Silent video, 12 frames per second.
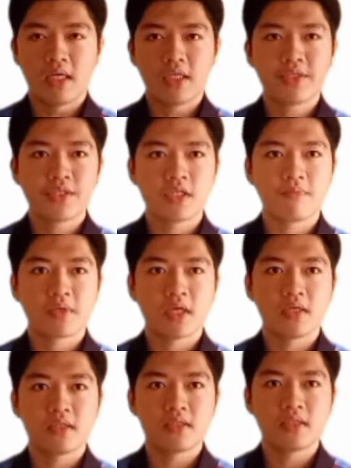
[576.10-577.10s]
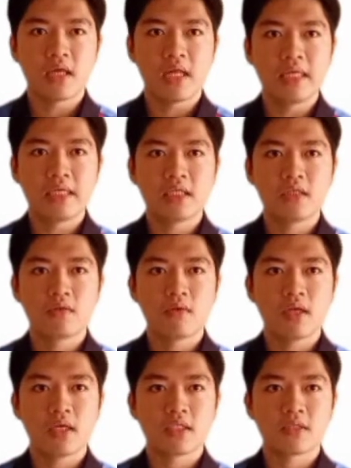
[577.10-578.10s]
leadership can lead to
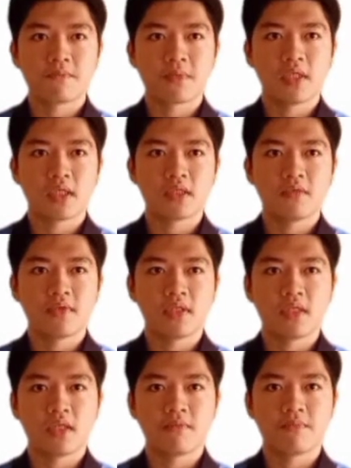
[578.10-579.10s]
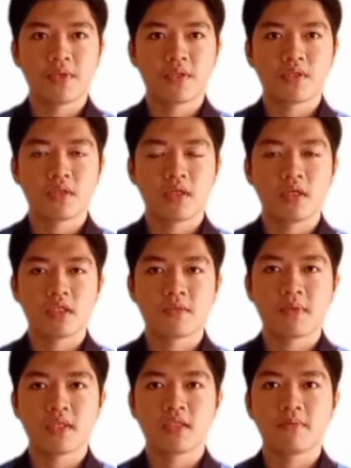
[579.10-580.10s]
less productivity and personal
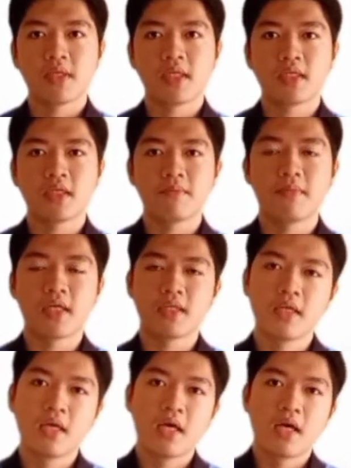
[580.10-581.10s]
responsibility, but